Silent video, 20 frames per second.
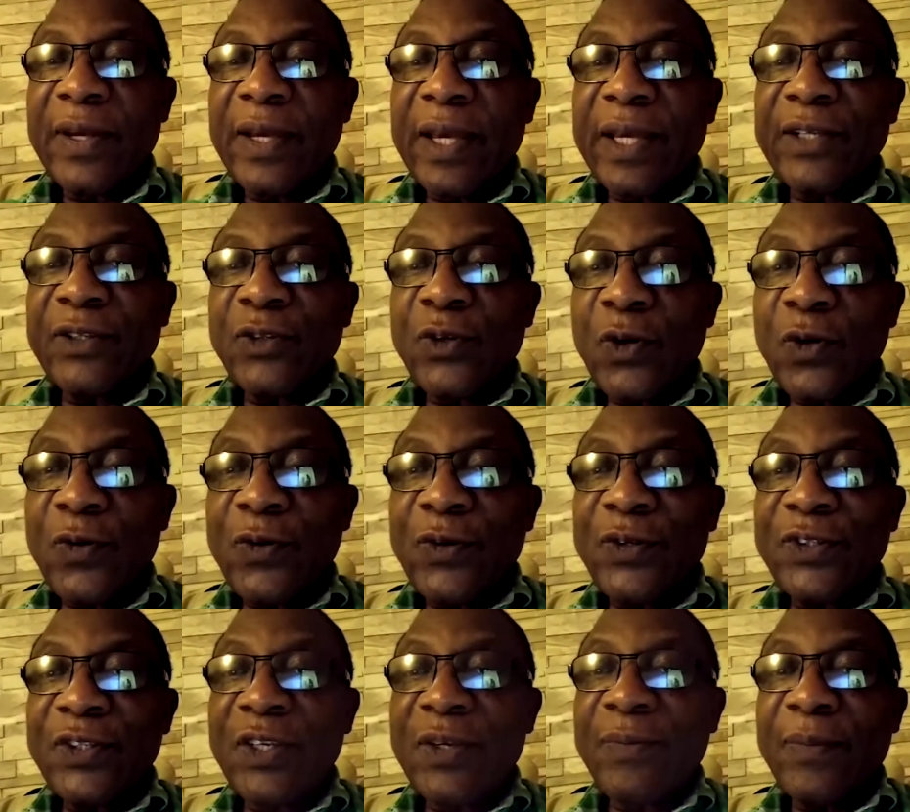a
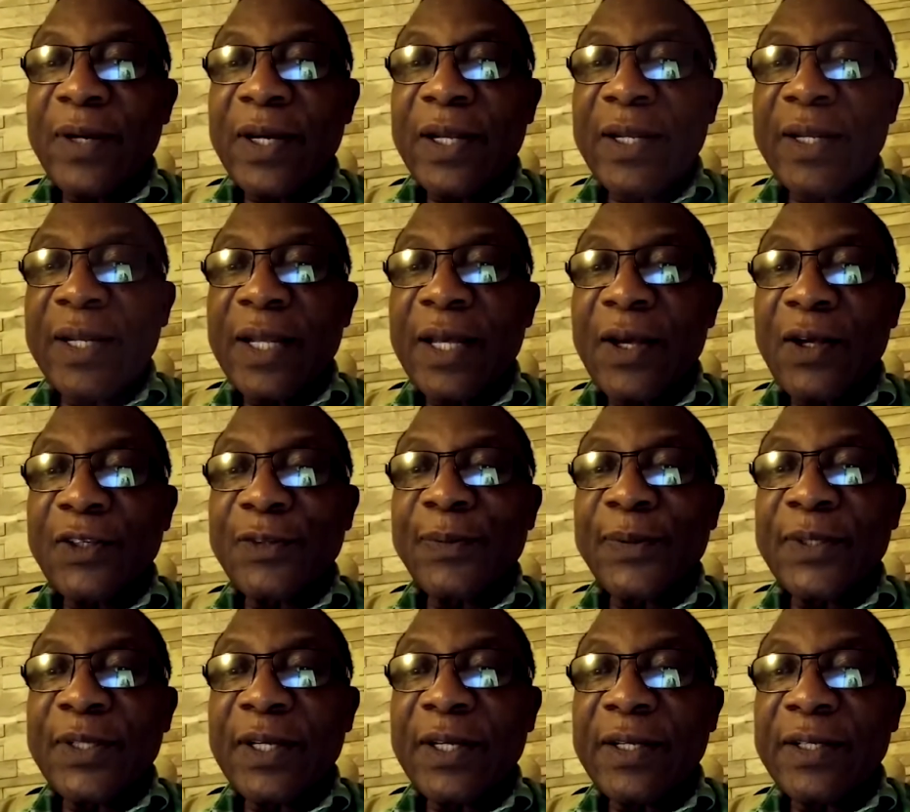tourism and
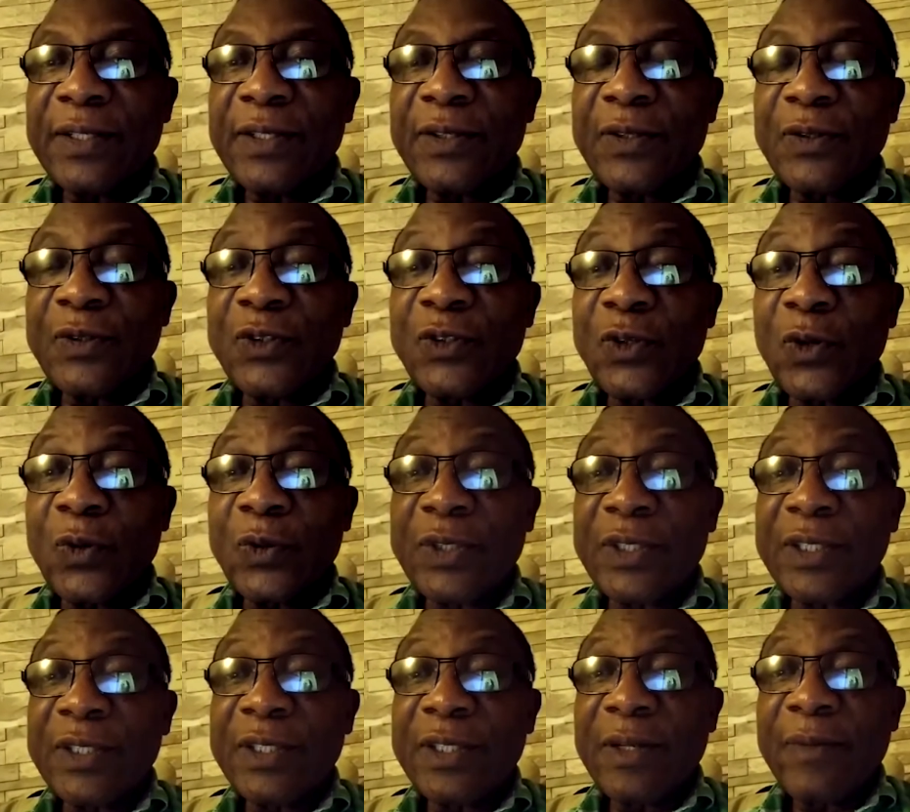hospitality
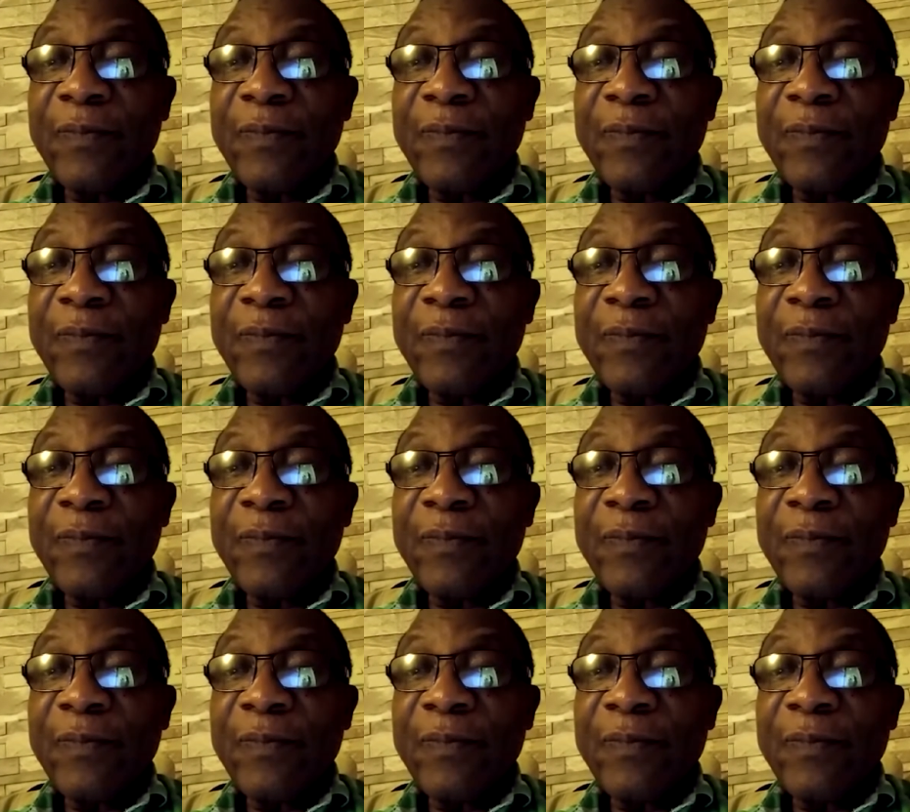consultant